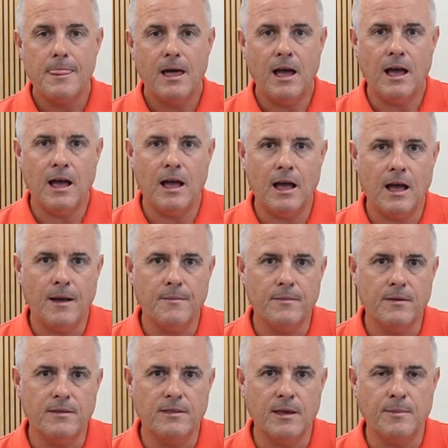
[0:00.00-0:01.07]

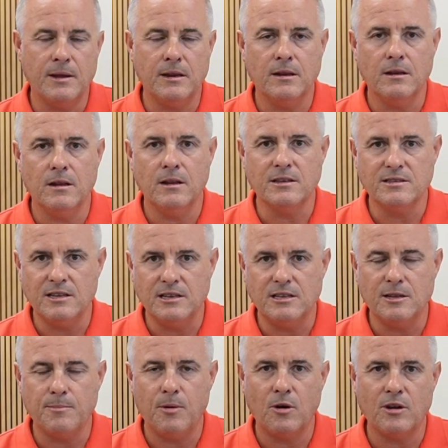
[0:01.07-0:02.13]
They've been listening
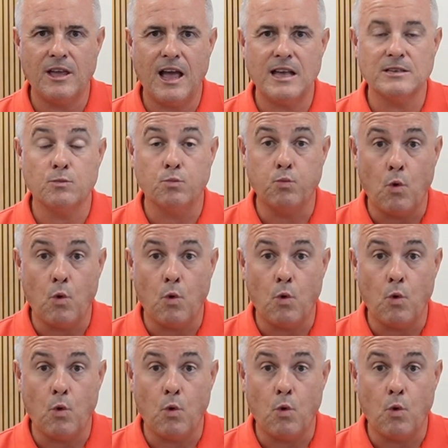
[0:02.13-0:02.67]
to the podcast,